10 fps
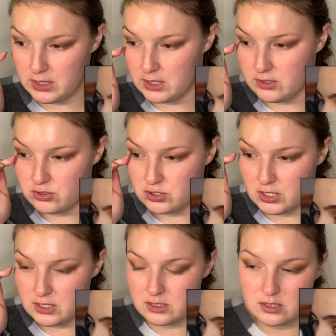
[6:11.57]
It's
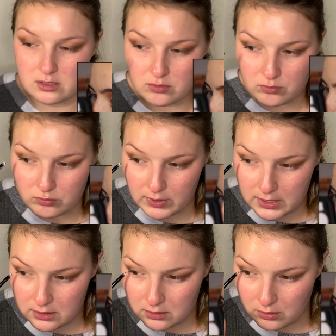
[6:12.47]
just right
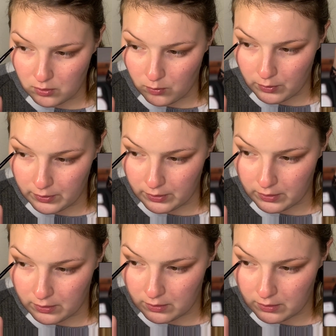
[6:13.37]
at the corner.